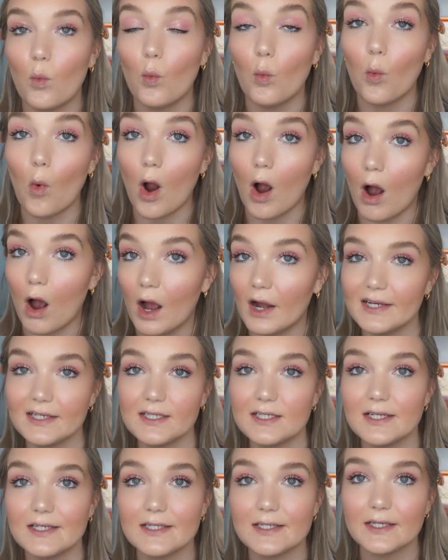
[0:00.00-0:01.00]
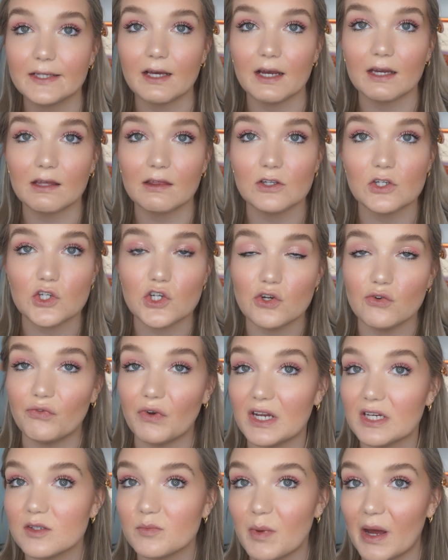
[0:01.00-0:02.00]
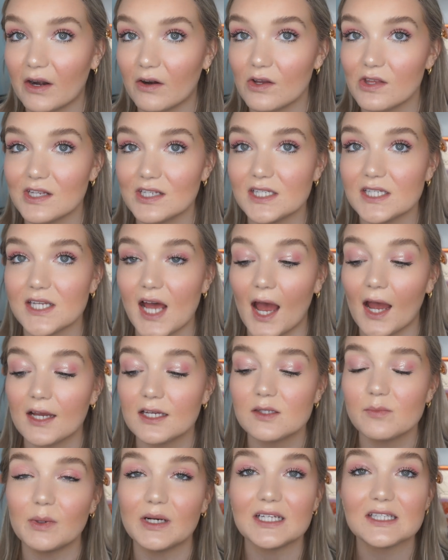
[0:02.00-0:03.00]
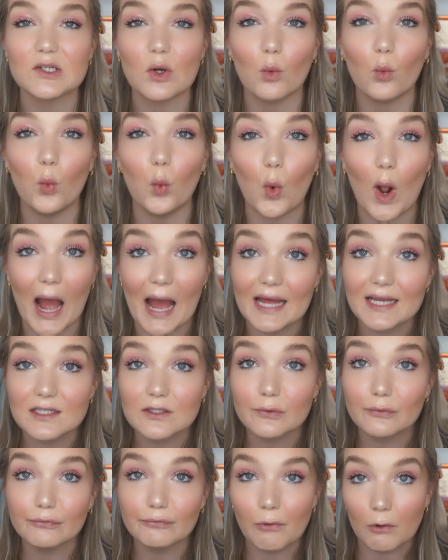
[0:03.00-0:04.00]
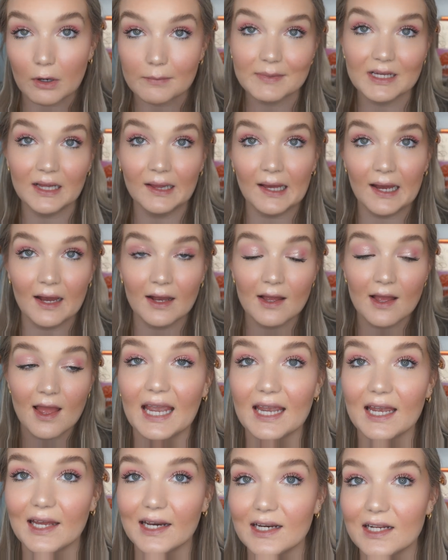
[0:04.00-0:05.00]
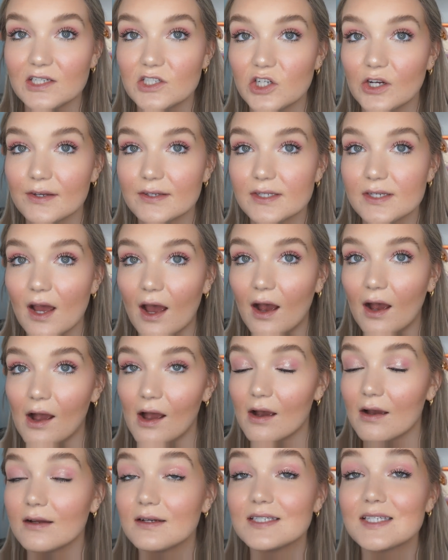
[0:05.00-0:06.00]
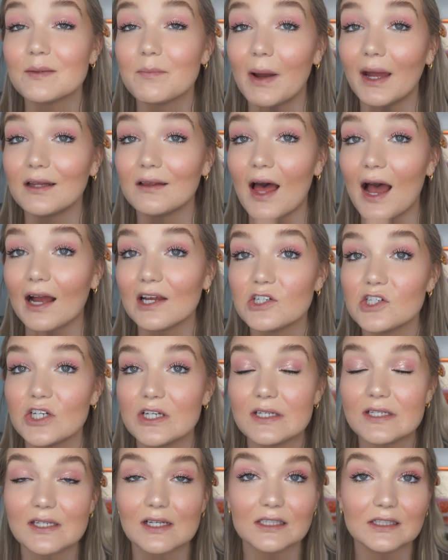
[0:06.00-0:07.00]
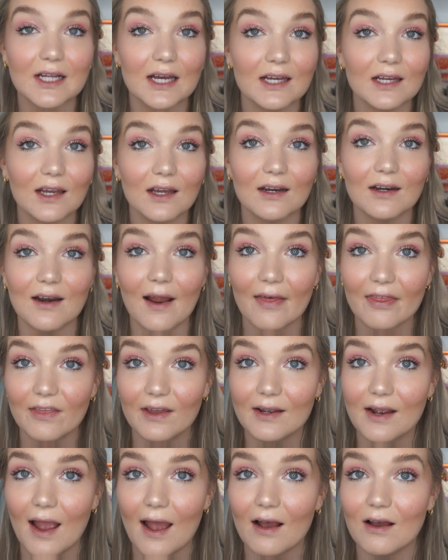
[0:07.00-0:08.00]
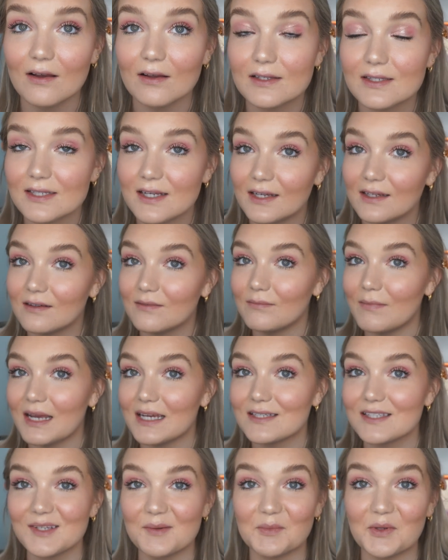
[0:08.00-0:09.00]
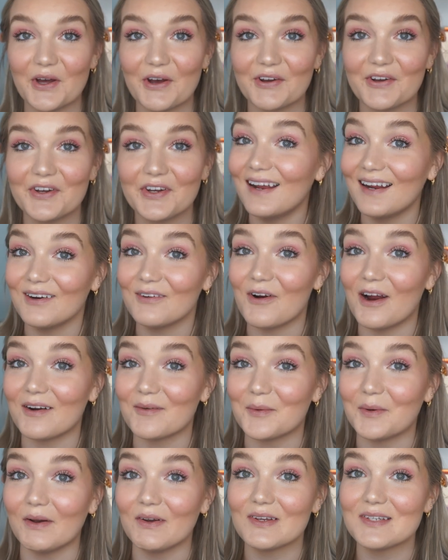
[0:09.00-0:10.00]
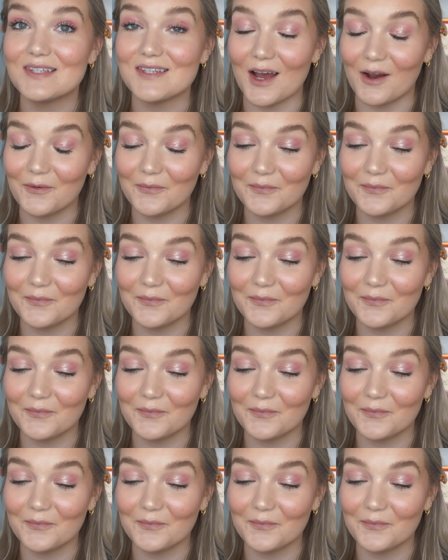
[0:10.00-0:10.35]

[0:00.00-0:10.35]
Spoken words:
wand to like the Too Faced Better Than Sex, but it's a wet formula and it just hugs my lashes like nothing else. It makes them look incredible. So